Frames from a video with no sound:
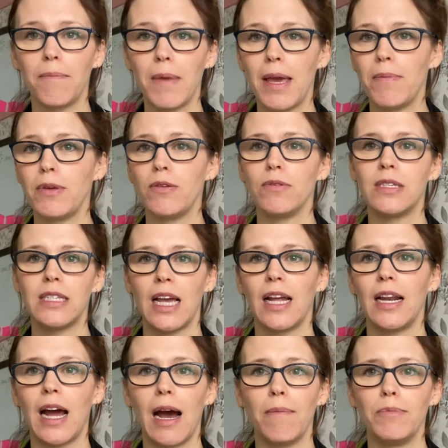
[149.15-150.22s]
Maybe you stand
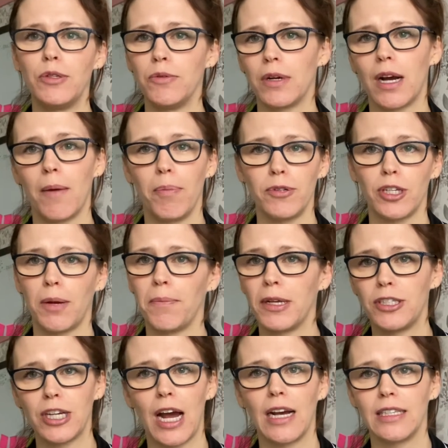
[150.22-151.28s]
up, do a couple jumping
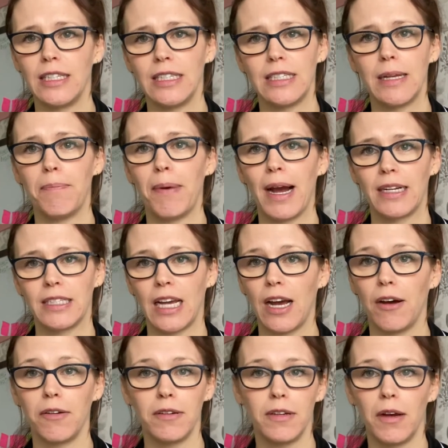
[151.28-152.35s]
jacks, you sit back
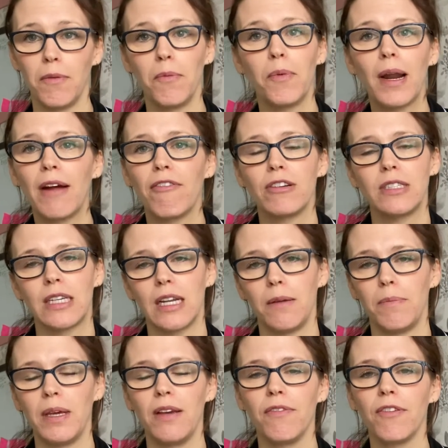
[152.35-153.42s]
down, whatever it's going to
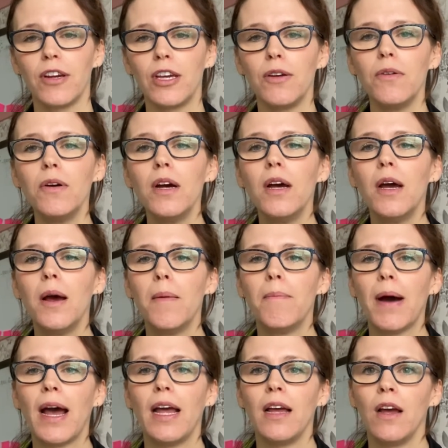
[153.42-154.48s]
be for you. But